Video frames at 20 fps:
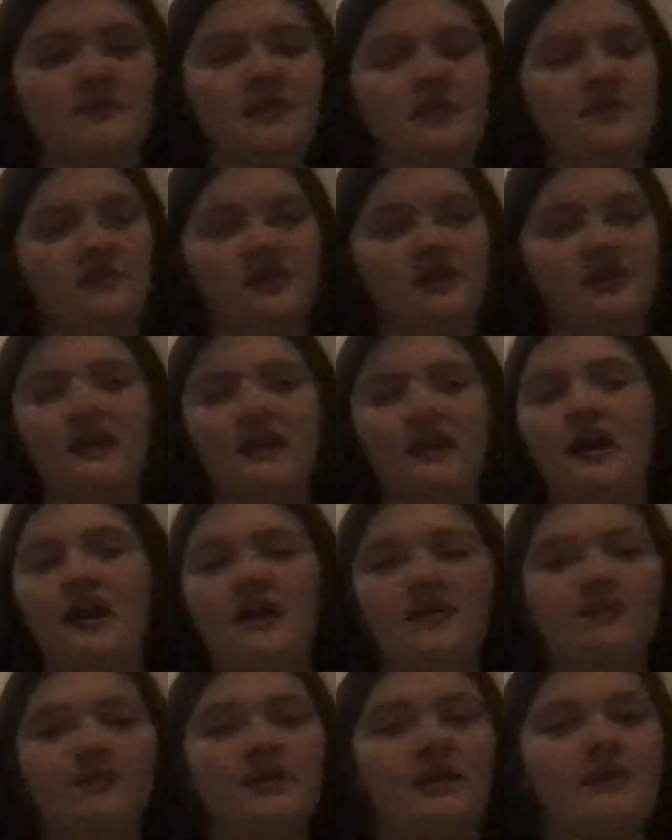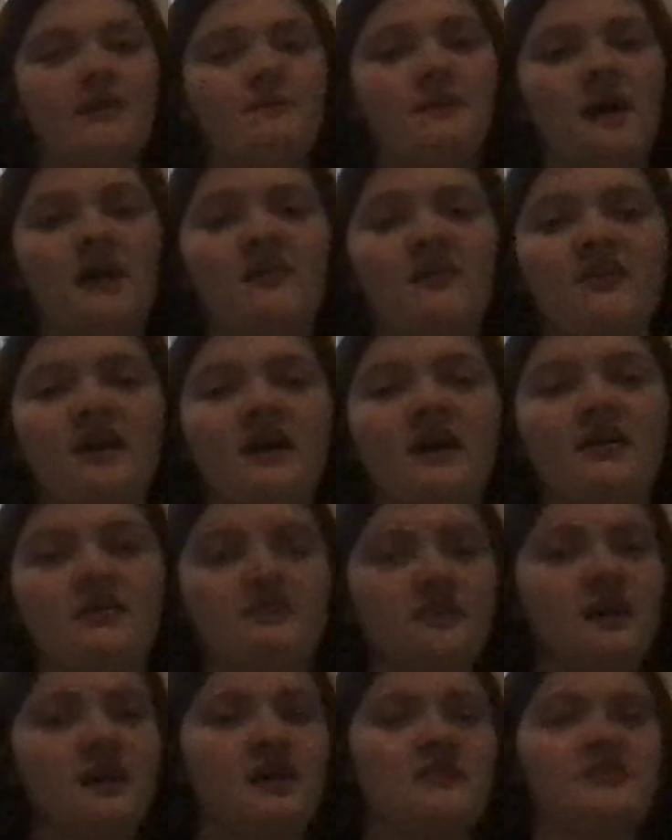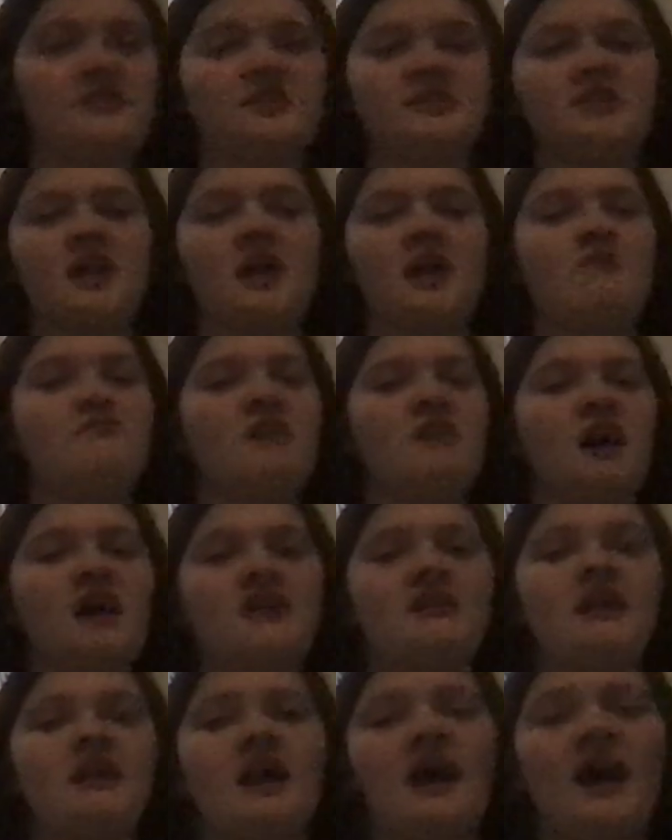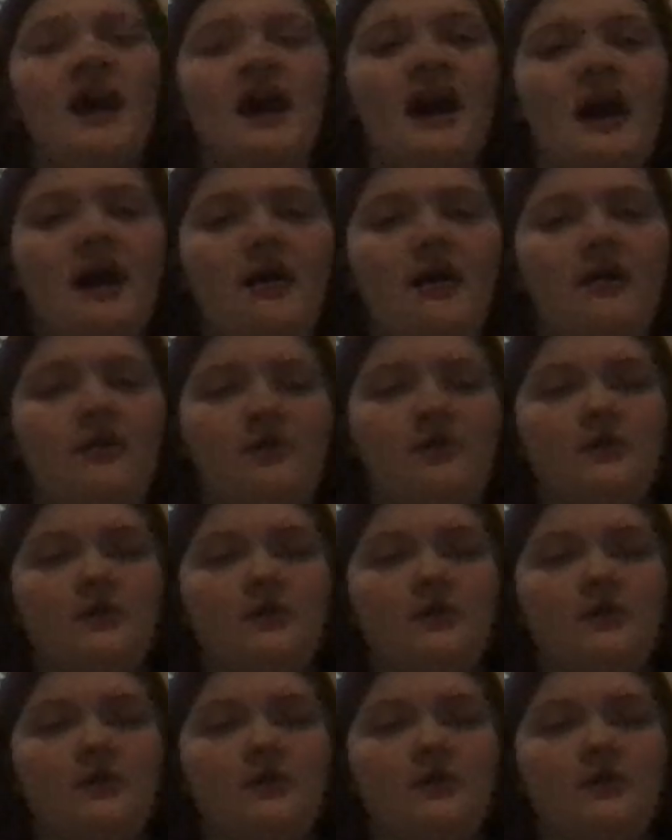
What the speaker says: He got you up out of that grave. Just shout right now.